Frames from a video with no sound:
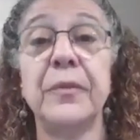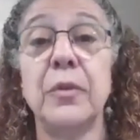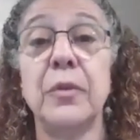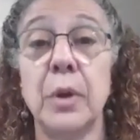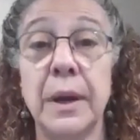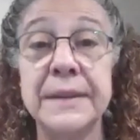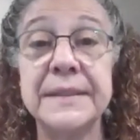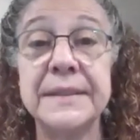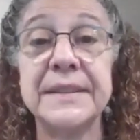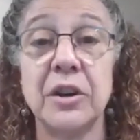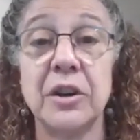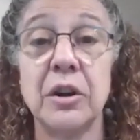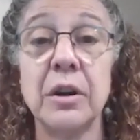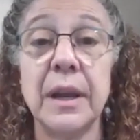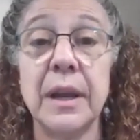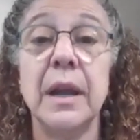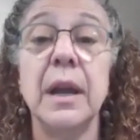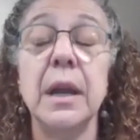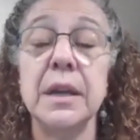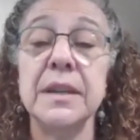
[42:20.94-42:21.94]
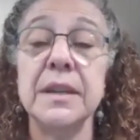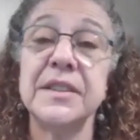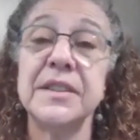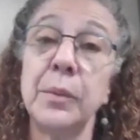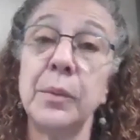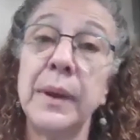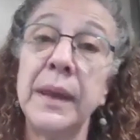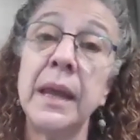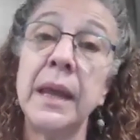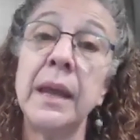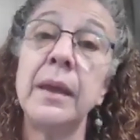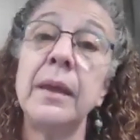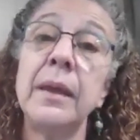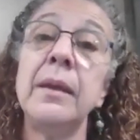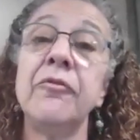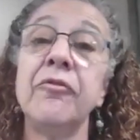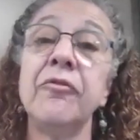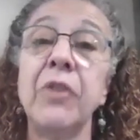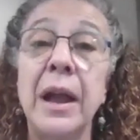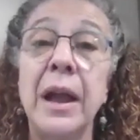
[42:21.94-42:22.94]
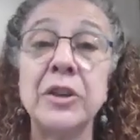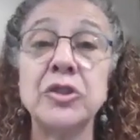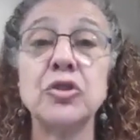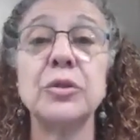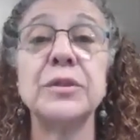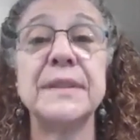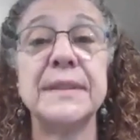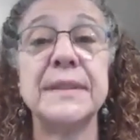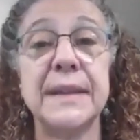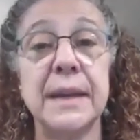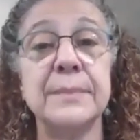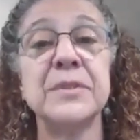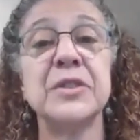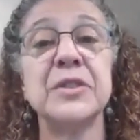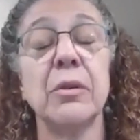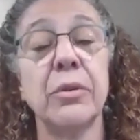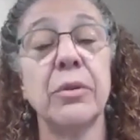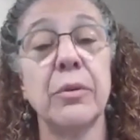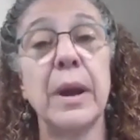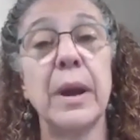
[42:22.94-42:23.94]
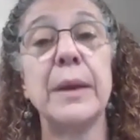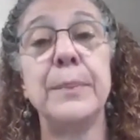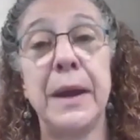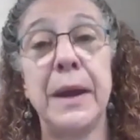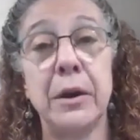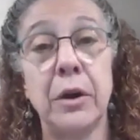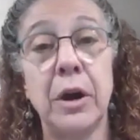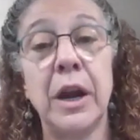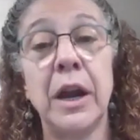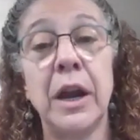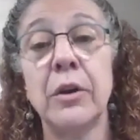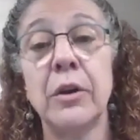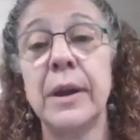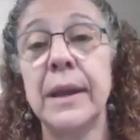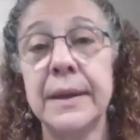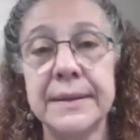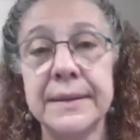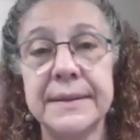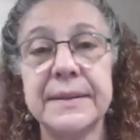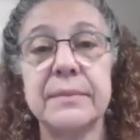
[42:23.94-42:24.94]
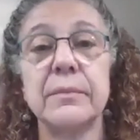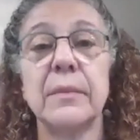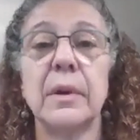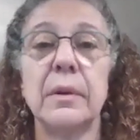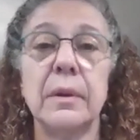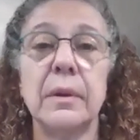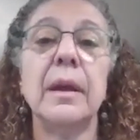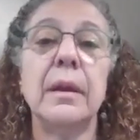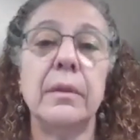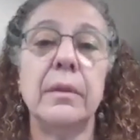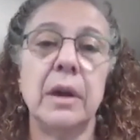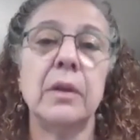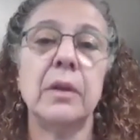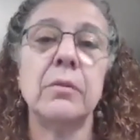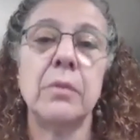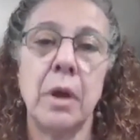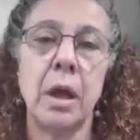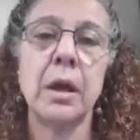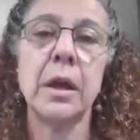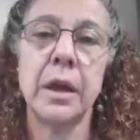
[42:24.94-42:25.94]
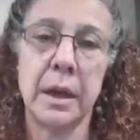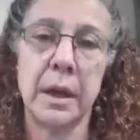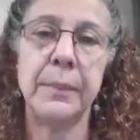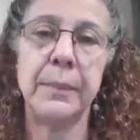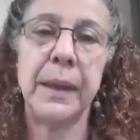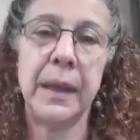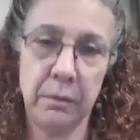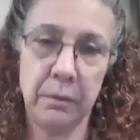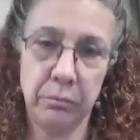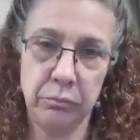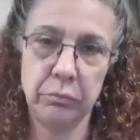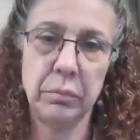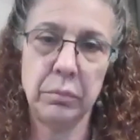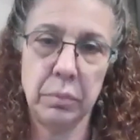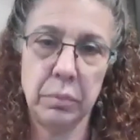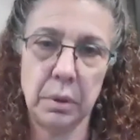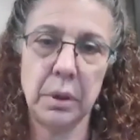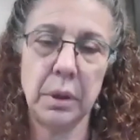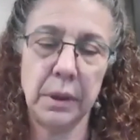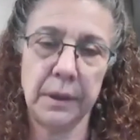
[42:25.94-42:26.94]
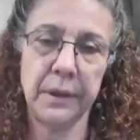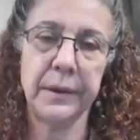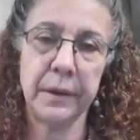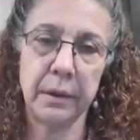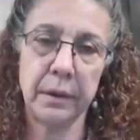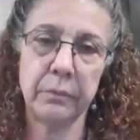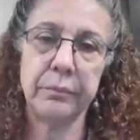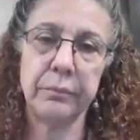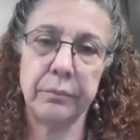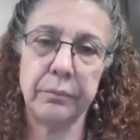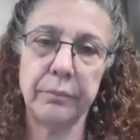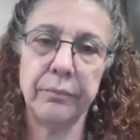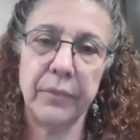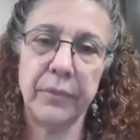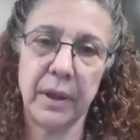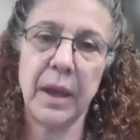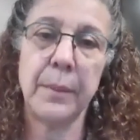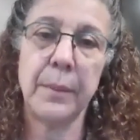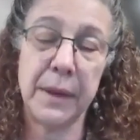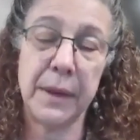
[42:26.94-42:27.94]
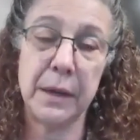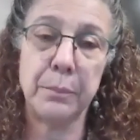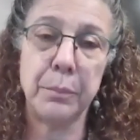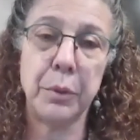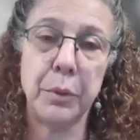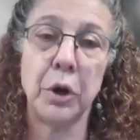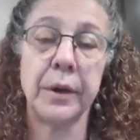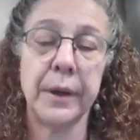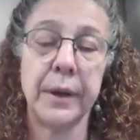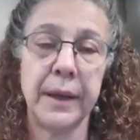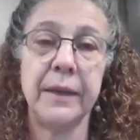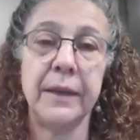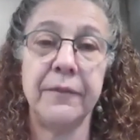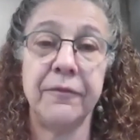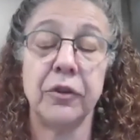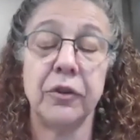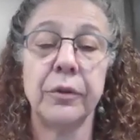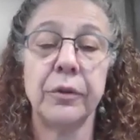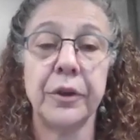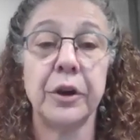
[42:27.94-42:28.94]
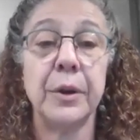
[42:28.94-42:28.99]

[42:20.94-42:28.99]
I start. So any fragile seams or threadbare areas, they're not going to be, coming apart any further.